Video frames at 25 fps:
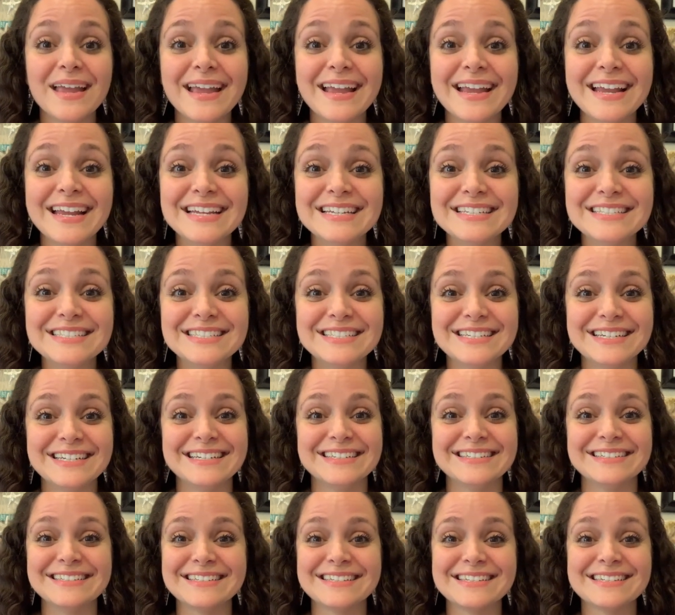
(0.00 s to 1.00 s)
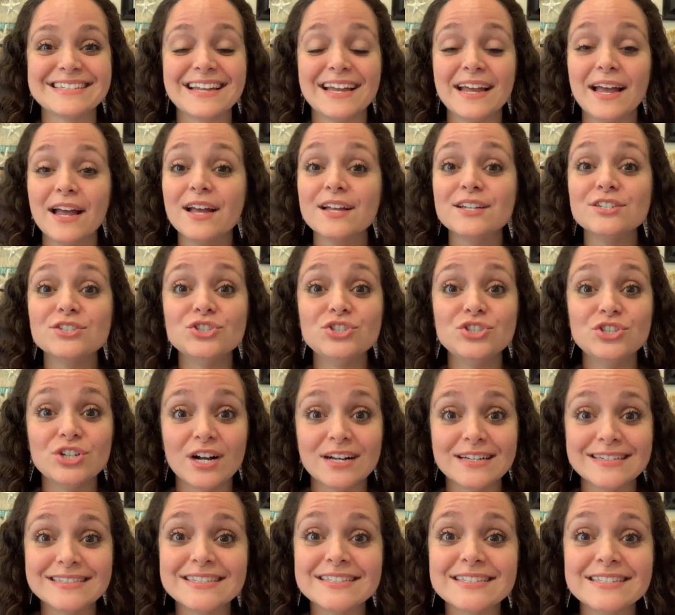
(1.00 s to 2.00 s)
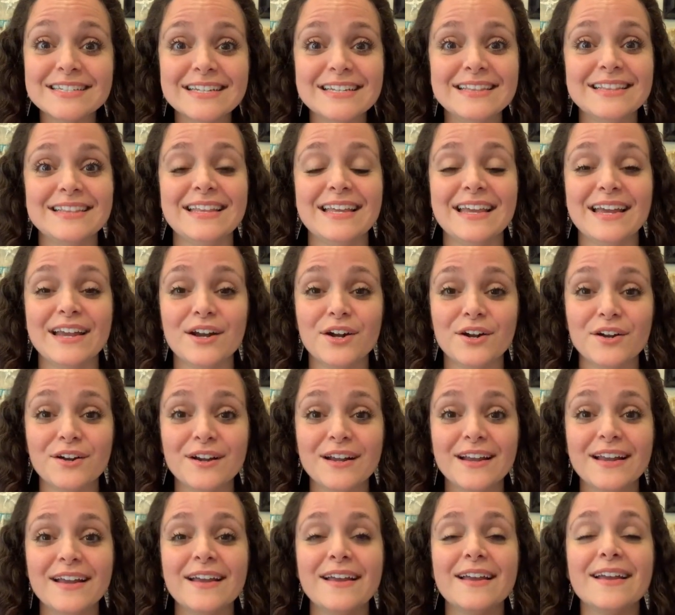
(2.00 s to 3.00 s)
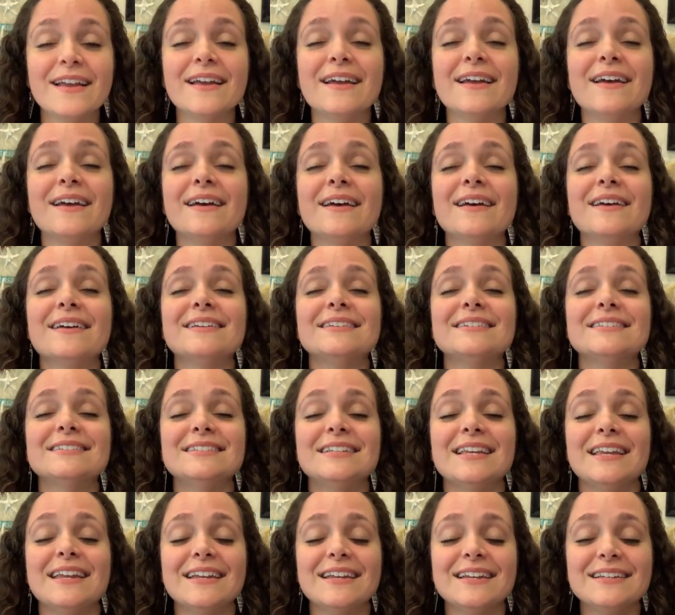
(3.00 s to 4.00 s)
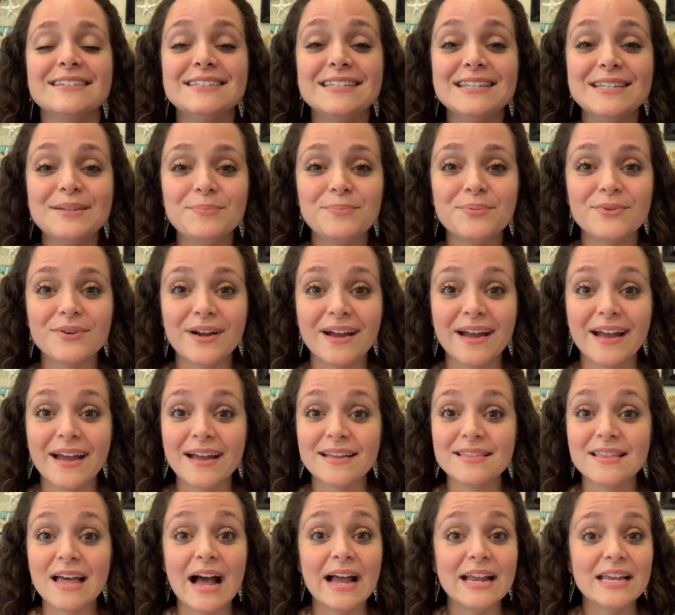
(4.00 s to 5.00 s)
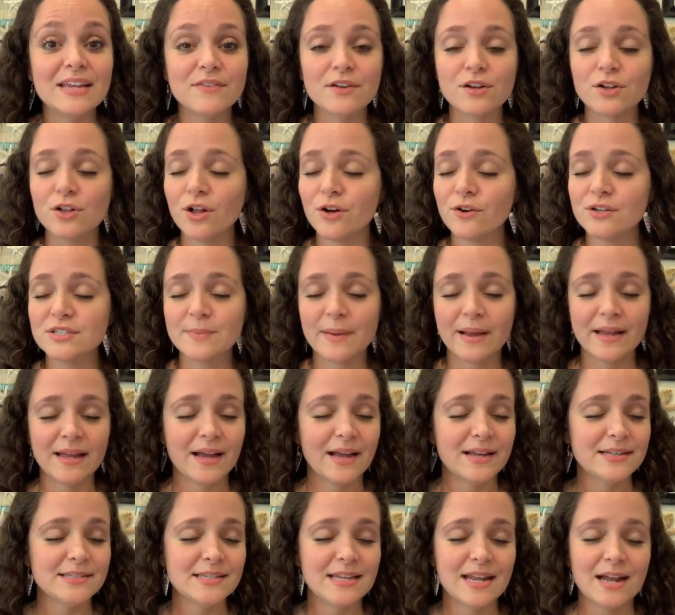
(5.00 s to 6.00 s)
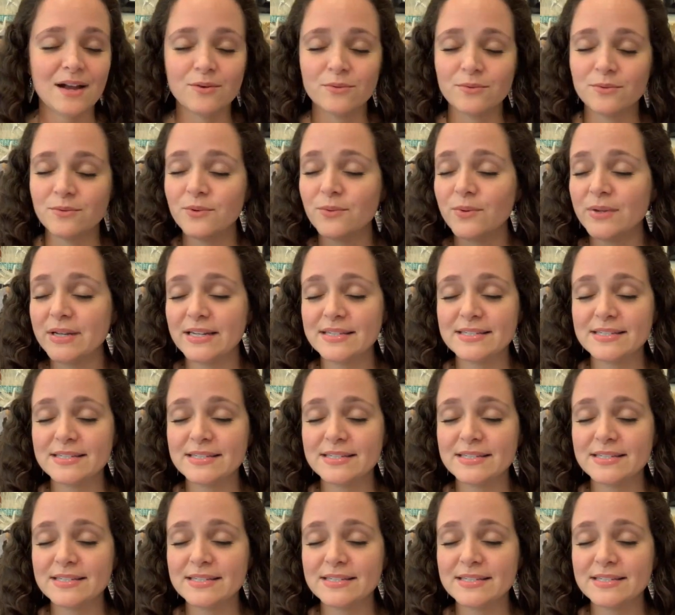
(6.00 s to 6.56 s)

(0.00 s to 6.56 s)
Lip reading: Patience. Just sit there, take a deep breath. I even close my eyes now. When